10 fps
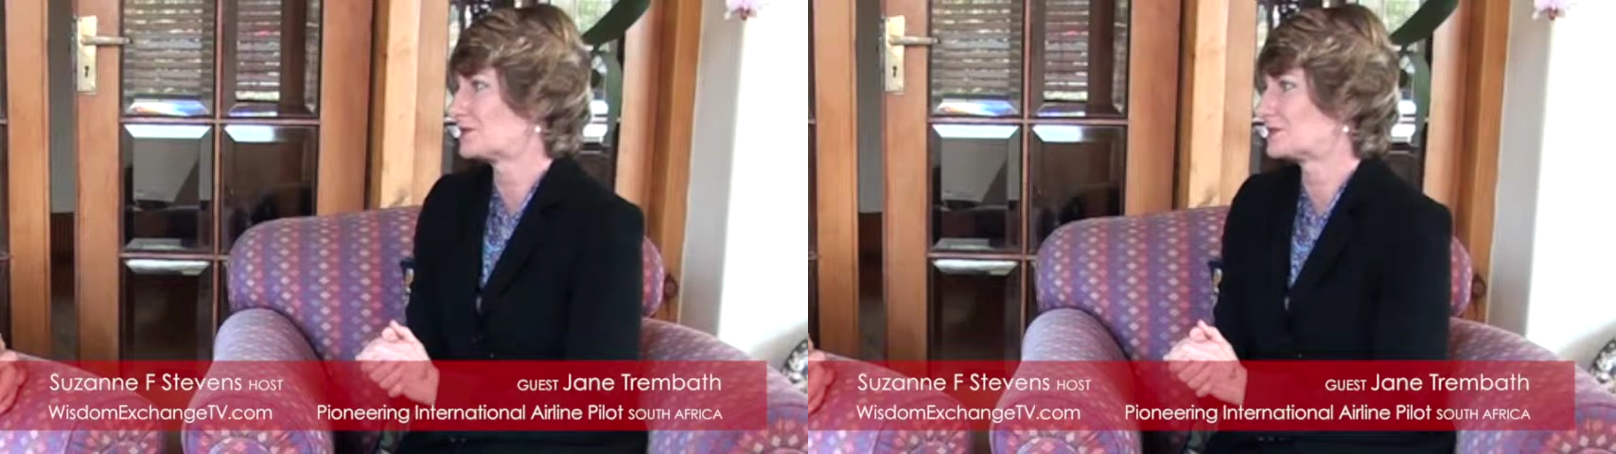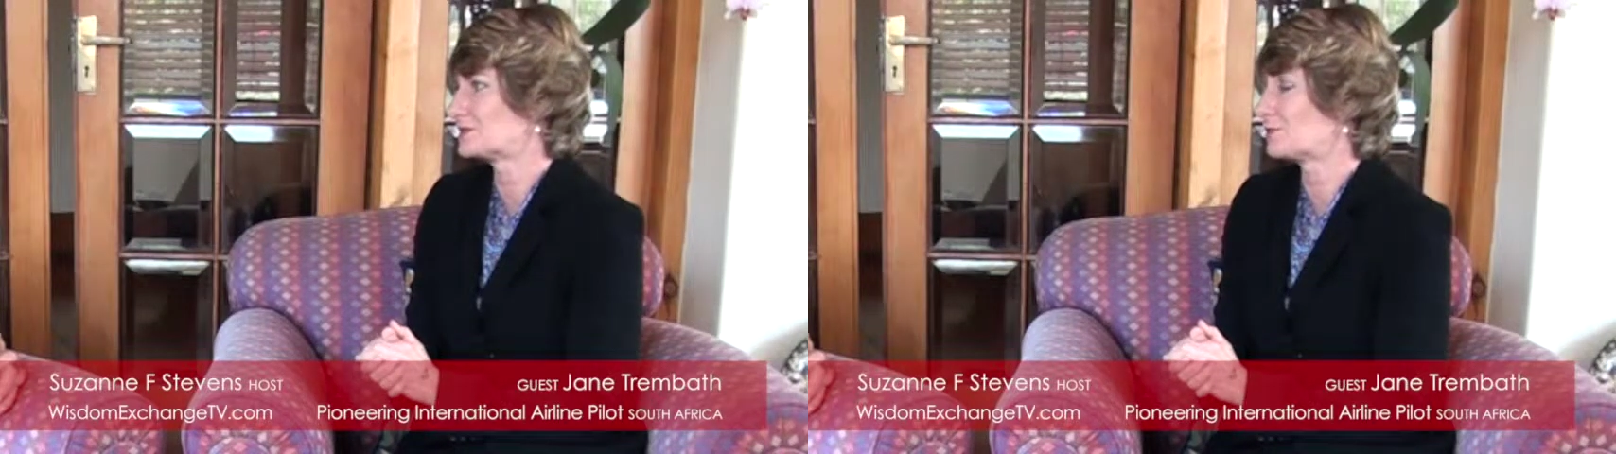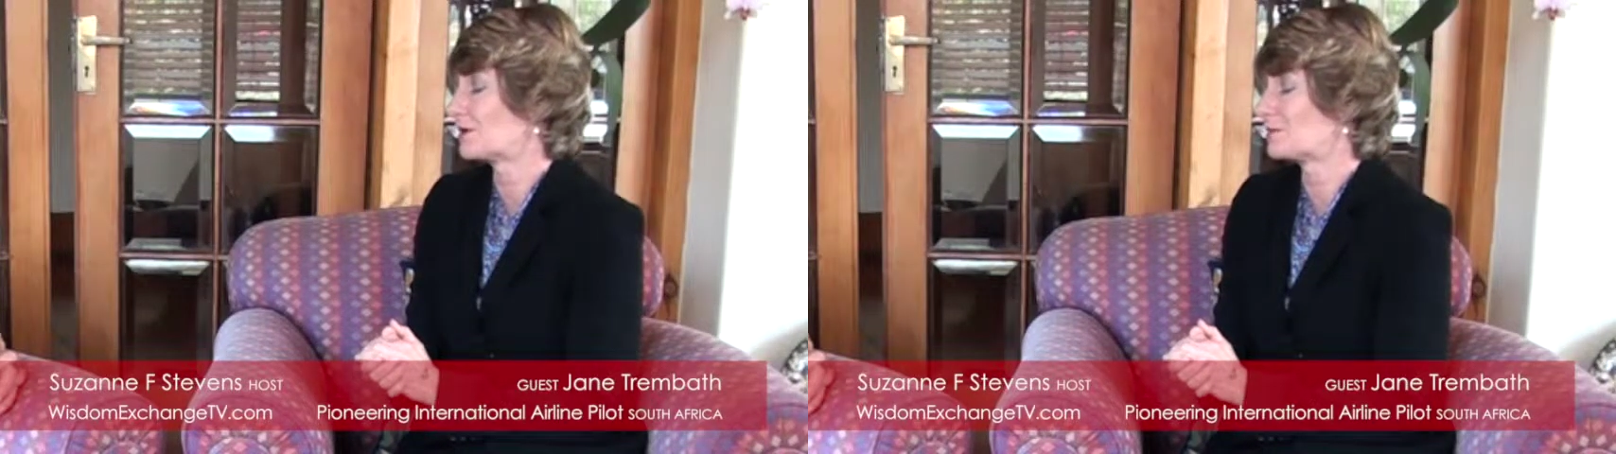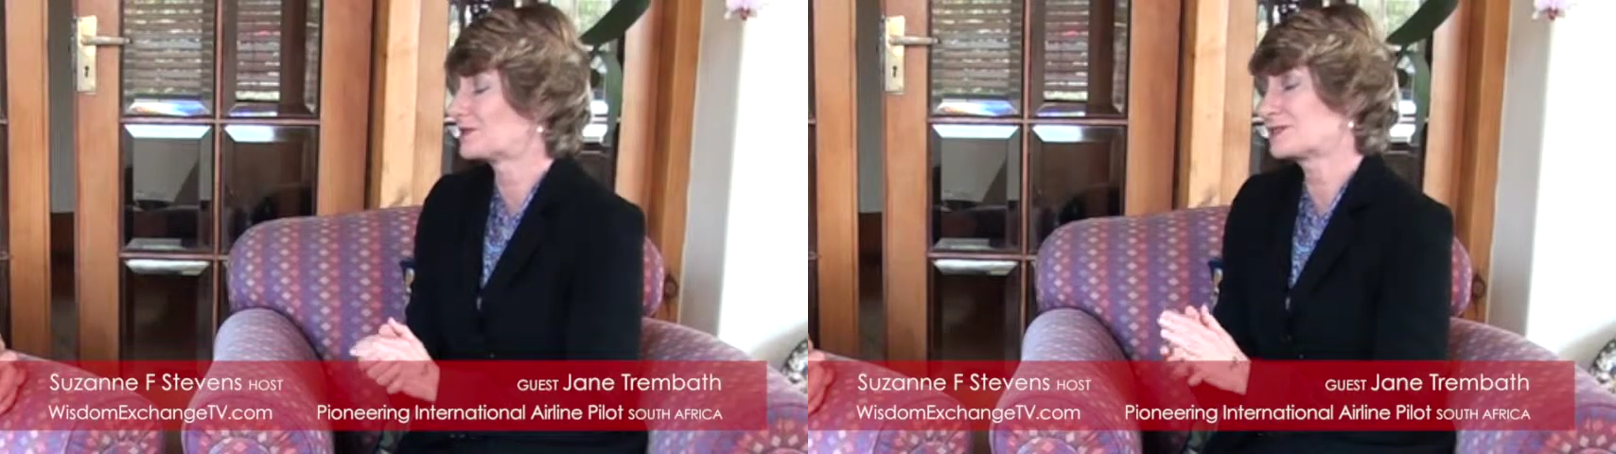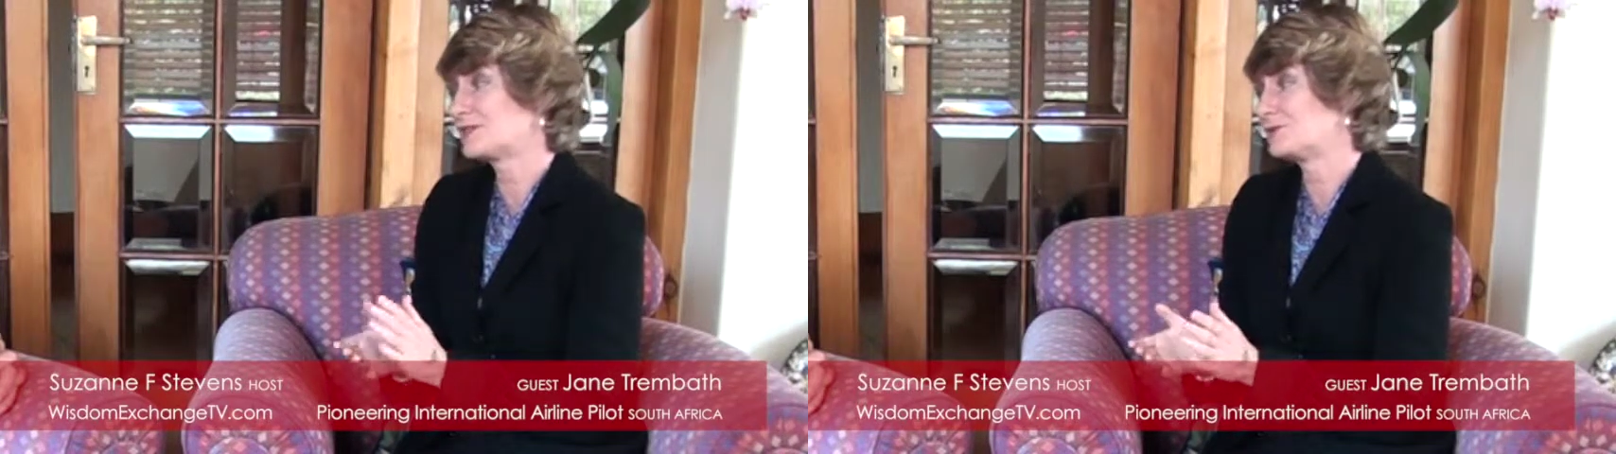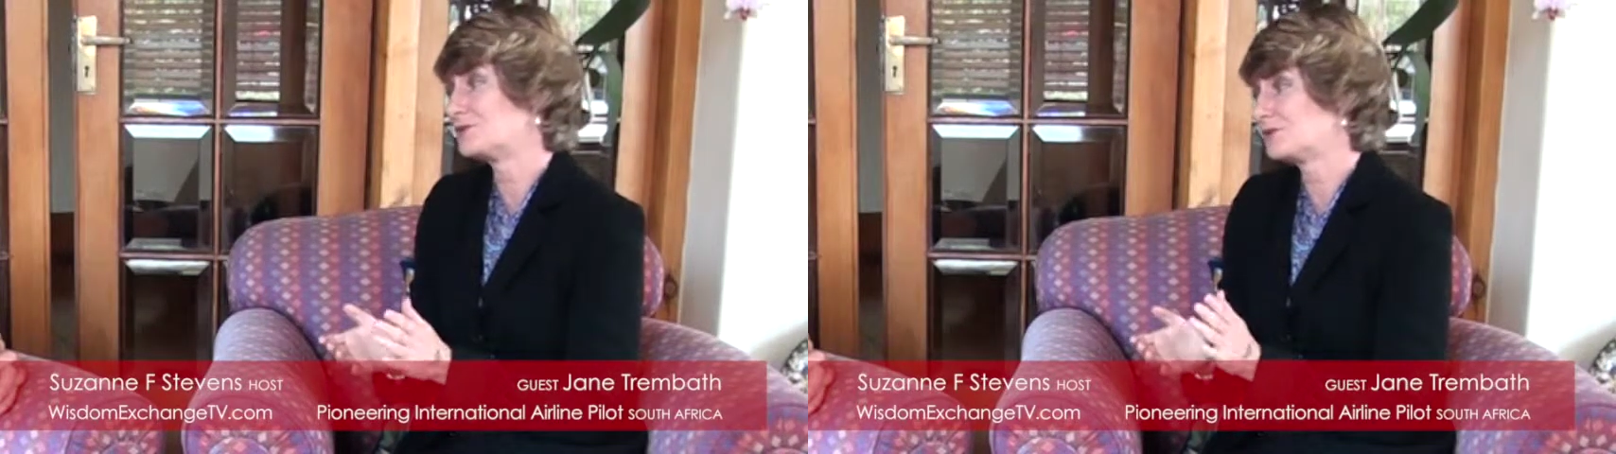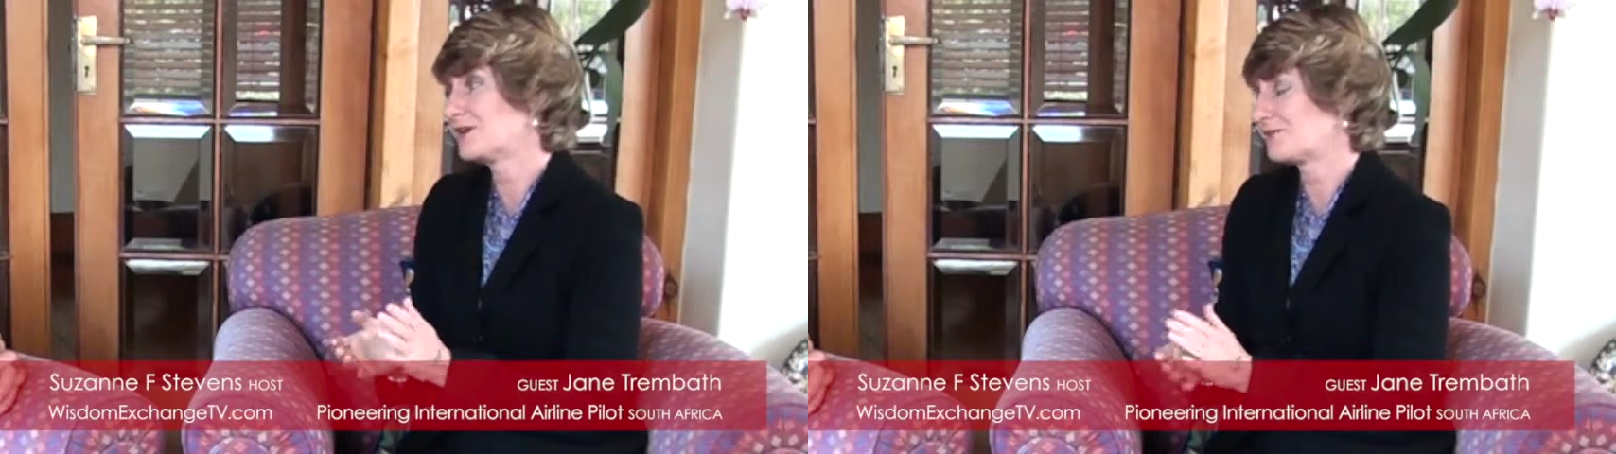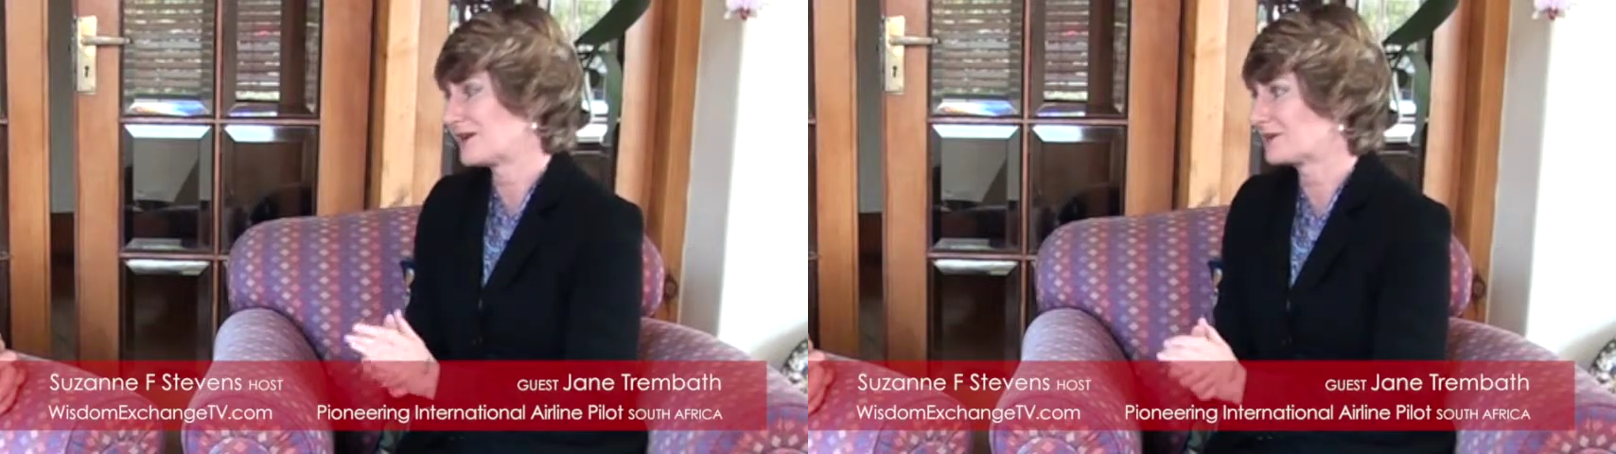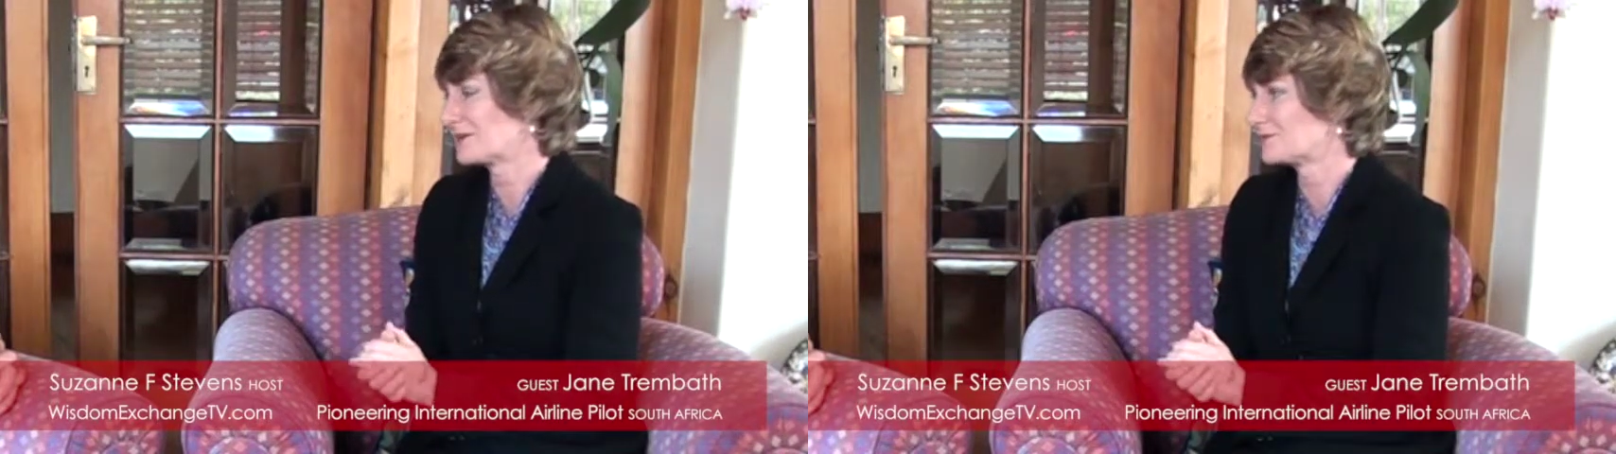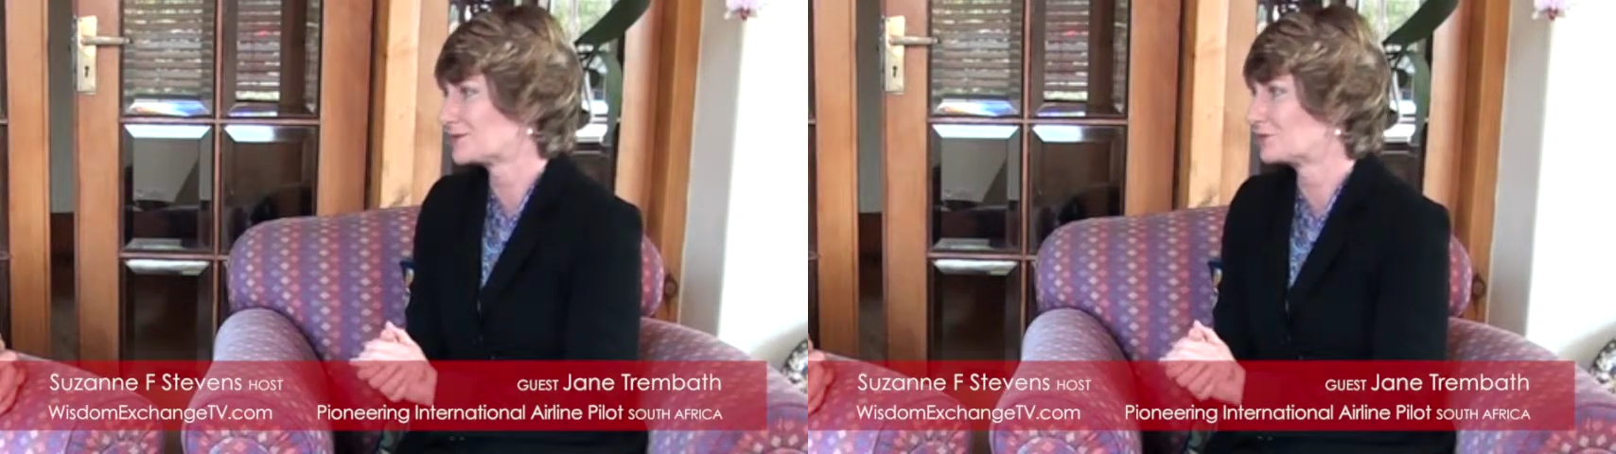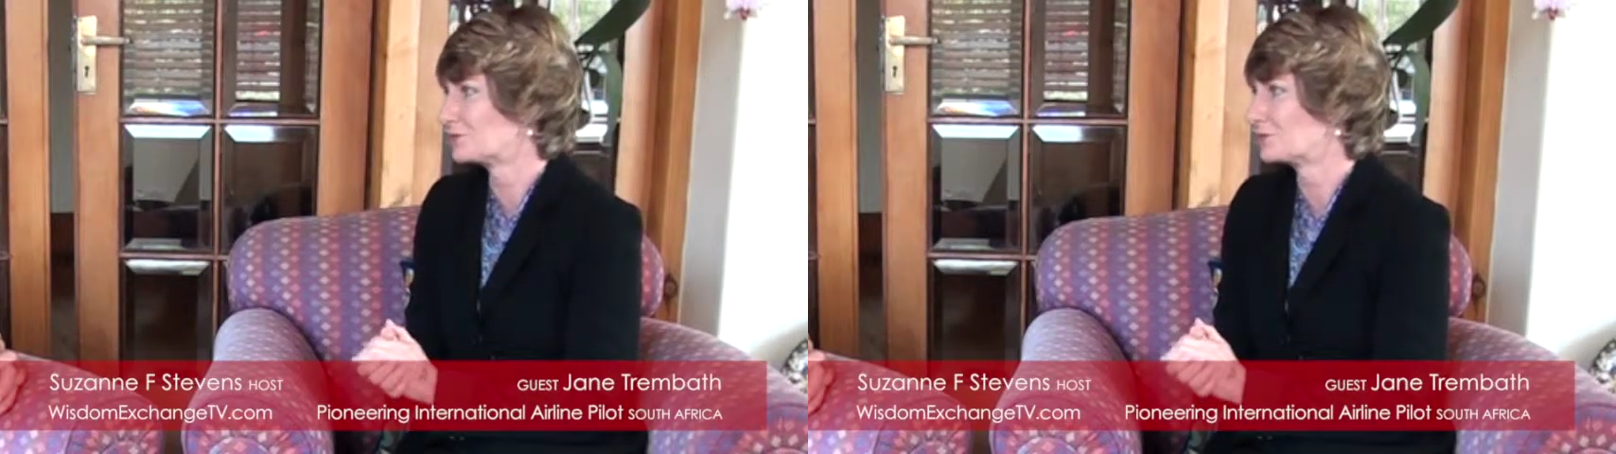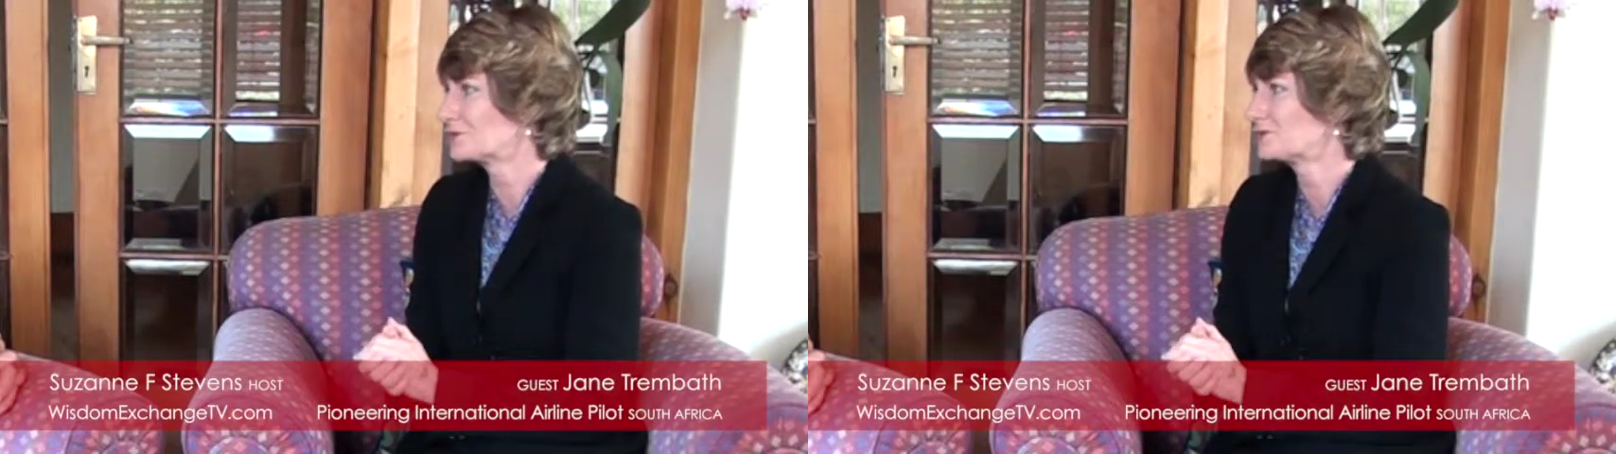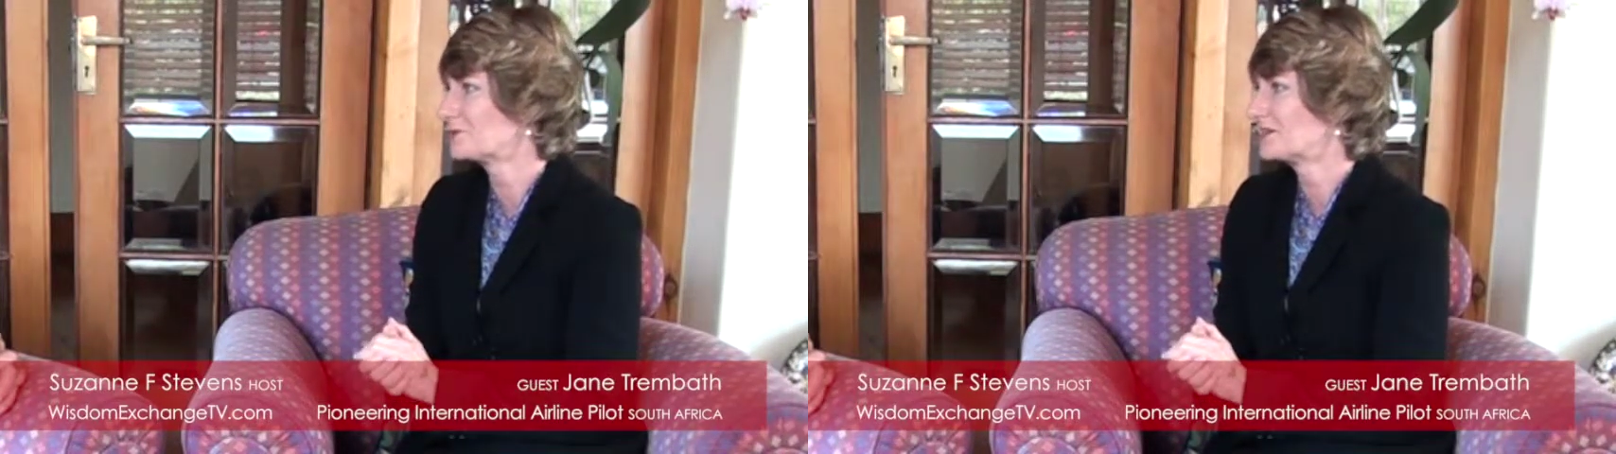is, well, I must tell you, we do have handcuffs on board